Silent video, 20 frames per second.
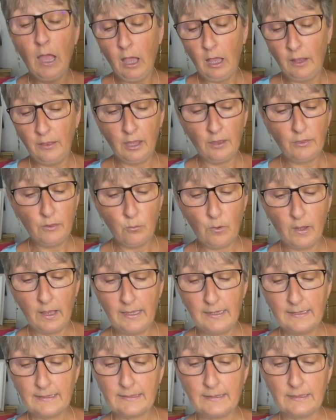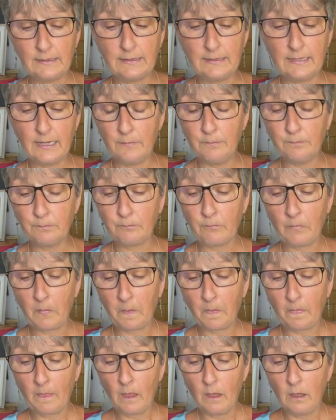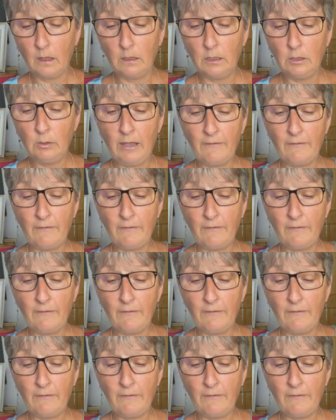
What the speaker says: And the other way is that you